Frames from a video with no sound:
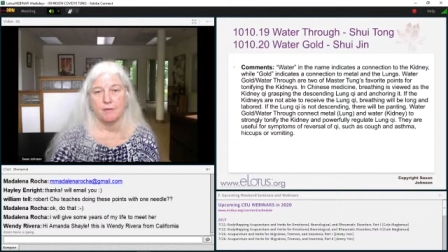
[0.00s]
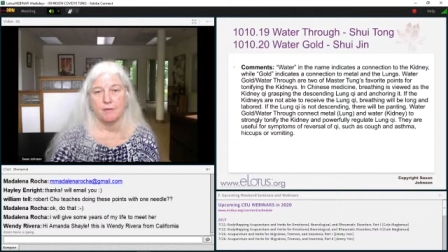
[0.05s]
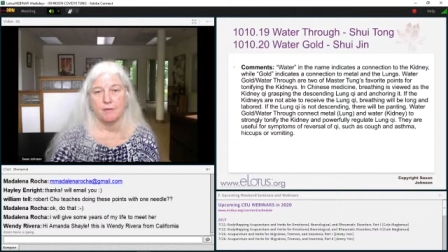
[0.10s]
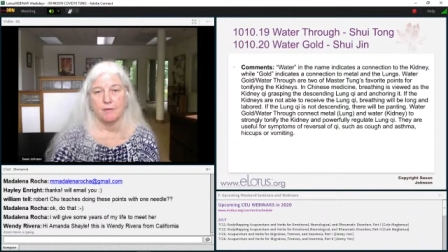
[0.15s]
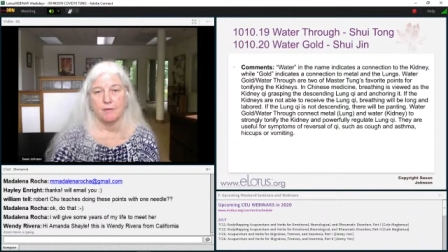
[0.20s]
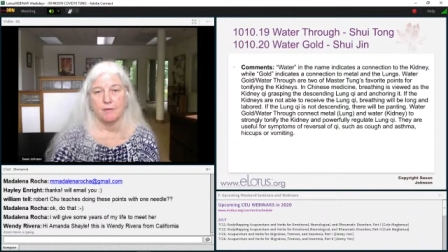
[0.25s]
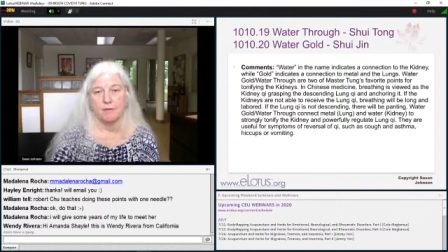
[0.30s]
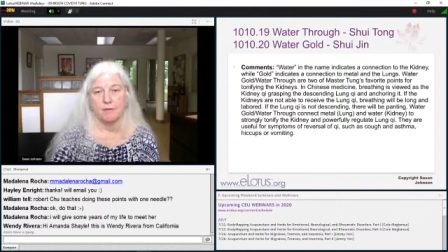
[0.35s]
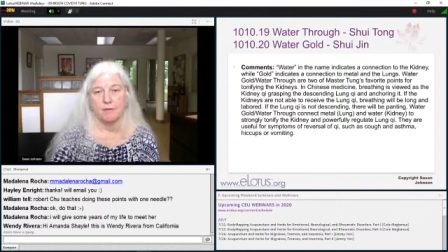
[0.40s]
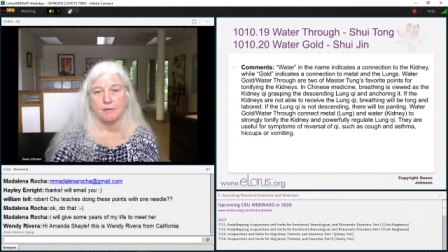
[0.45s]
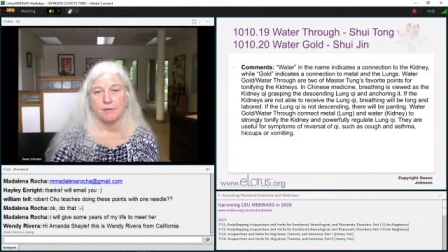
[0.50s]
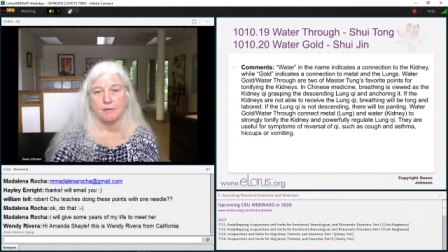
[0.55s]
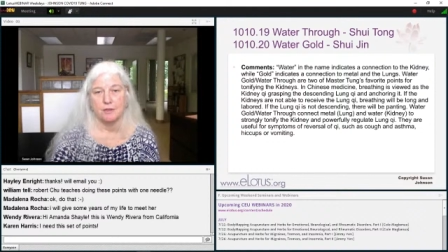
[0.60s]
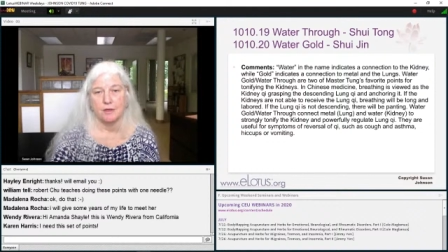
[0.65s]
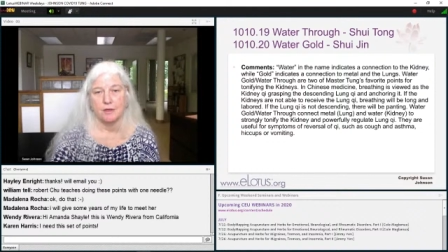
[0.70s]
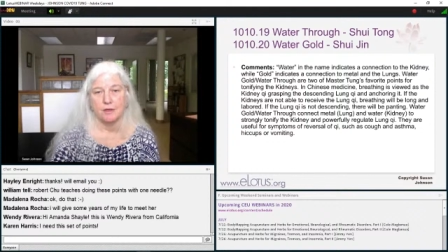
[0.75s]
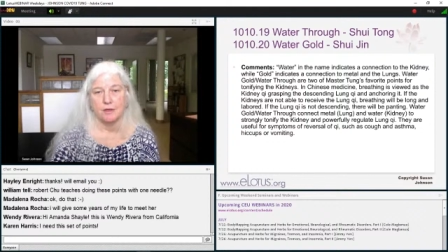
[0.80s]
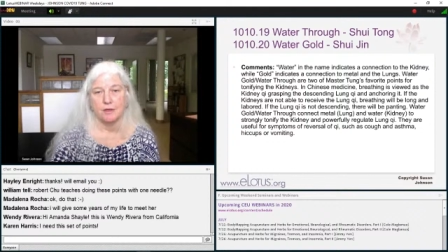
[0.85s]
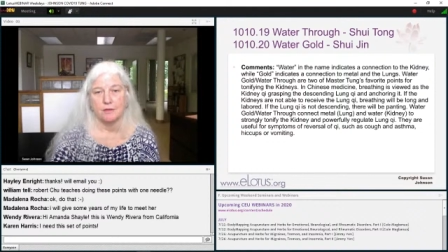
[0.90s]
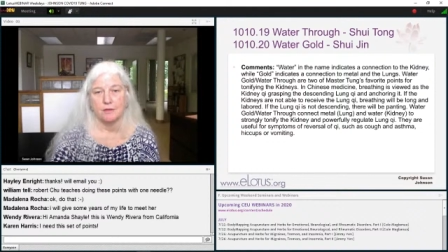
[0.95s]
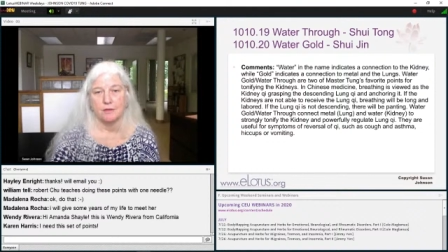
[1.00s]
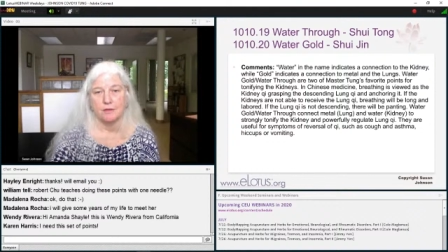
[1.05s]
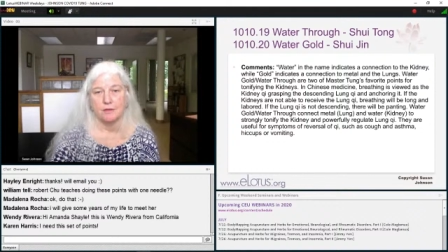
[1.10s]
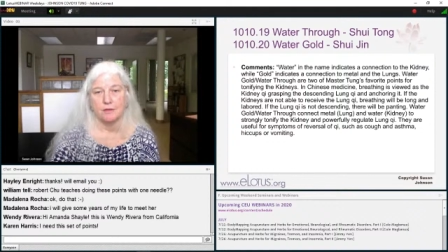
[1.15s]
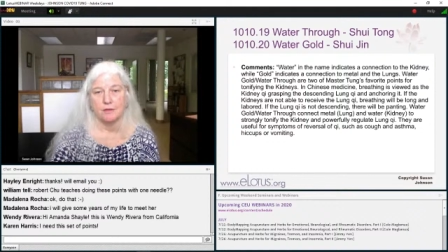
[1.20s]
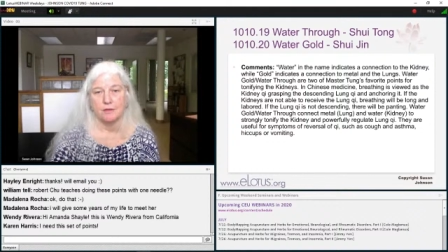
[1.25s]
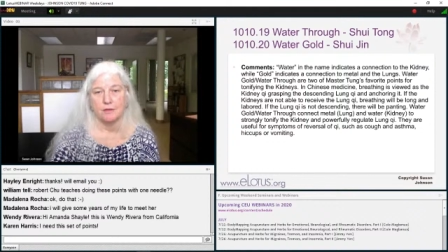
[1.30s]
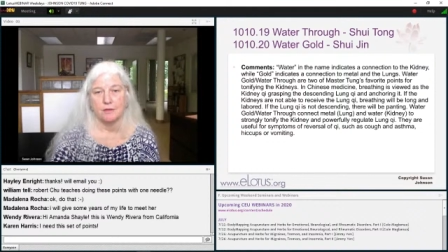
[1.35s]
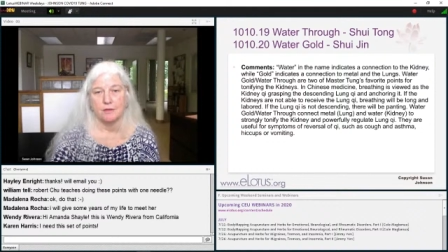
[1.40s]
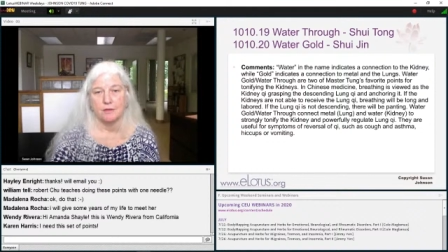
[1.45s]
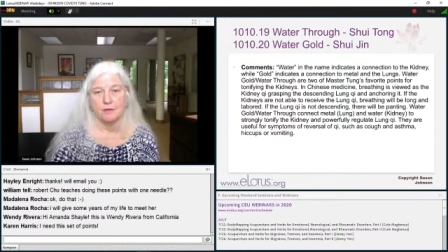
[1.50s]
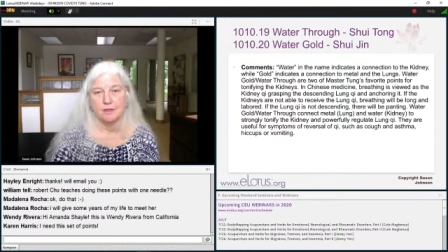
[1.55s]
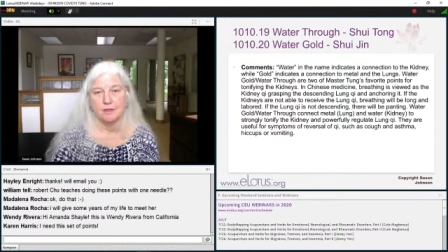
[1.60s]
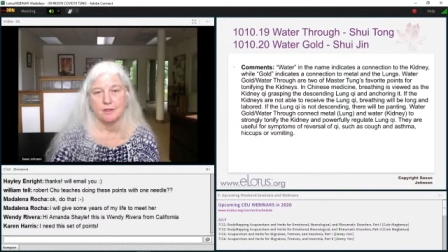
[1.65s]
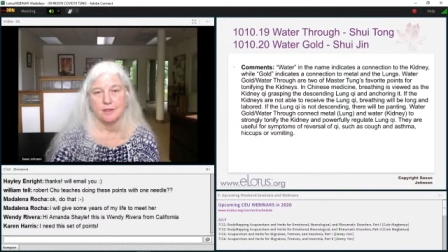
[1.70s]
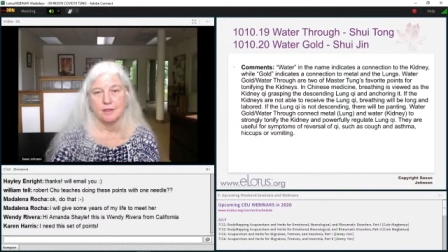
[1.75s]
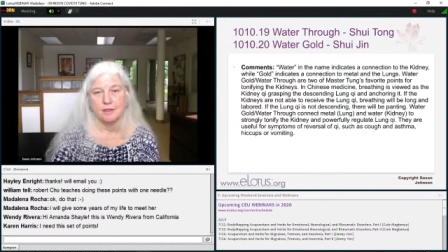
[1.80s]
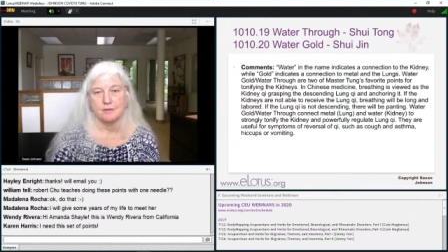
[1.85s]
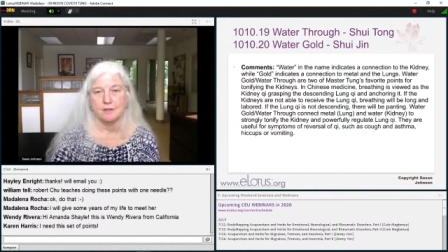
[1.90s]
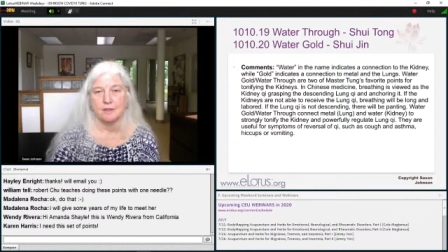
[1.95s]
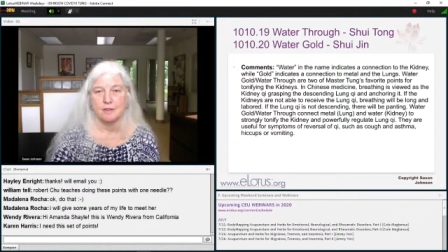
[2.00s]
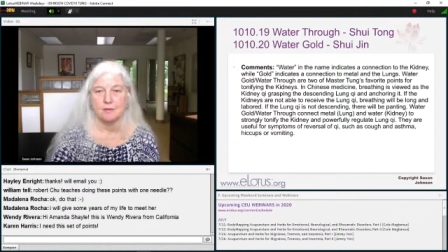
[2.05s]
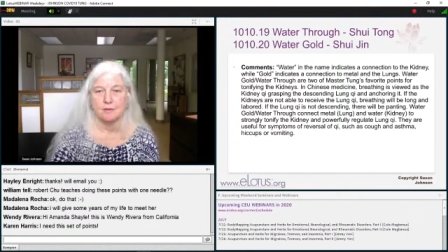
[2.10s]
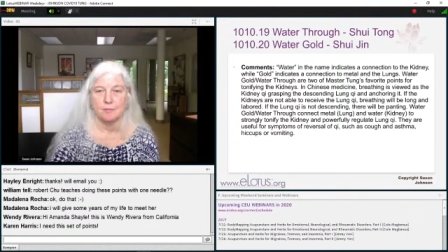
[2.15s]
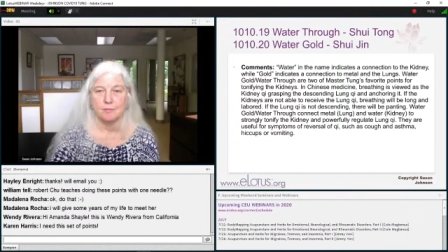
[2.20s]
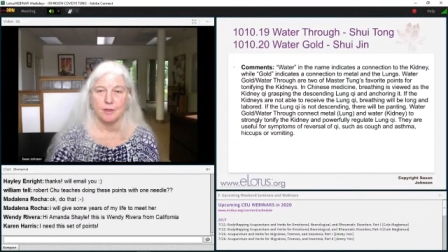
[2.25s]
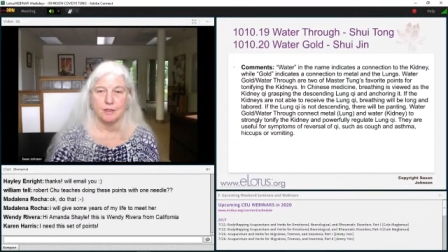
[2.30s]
talked about most of this connecting